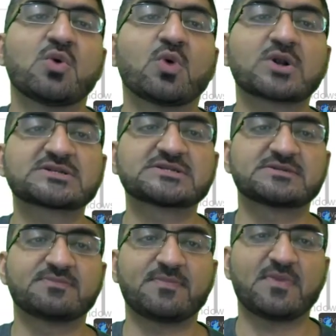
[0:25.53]
what
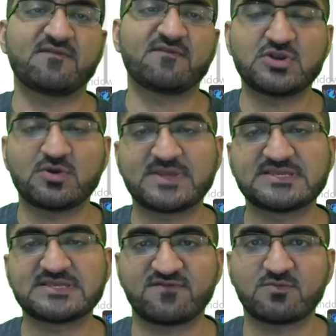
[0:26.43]
Video
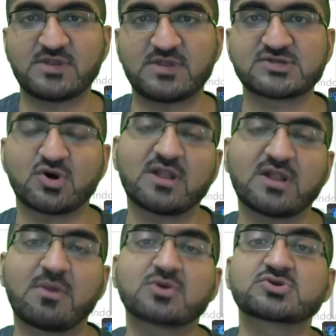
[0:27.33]
Magic Formula is all
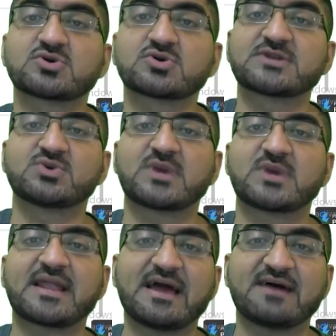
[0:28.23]
about so that you
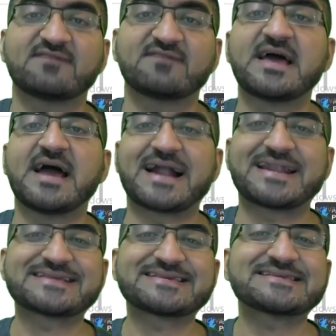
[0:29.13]
can have a
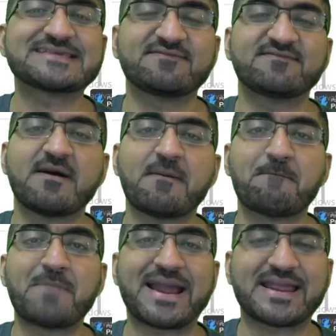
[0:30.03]
decisive
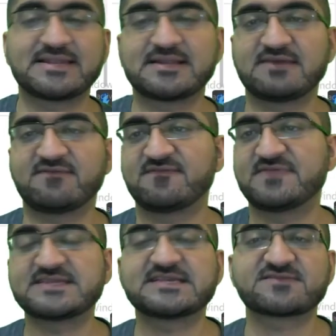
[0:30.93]
mind if
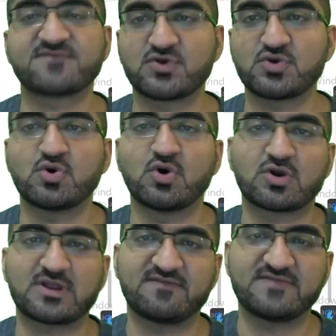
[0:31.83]
this is for you
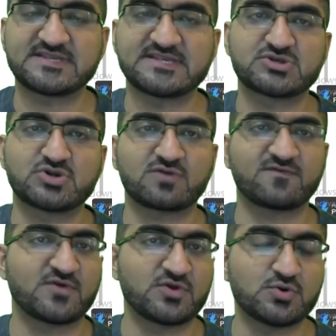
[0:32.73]
or if this is not
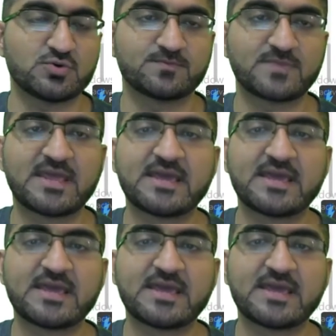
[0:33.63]
for you.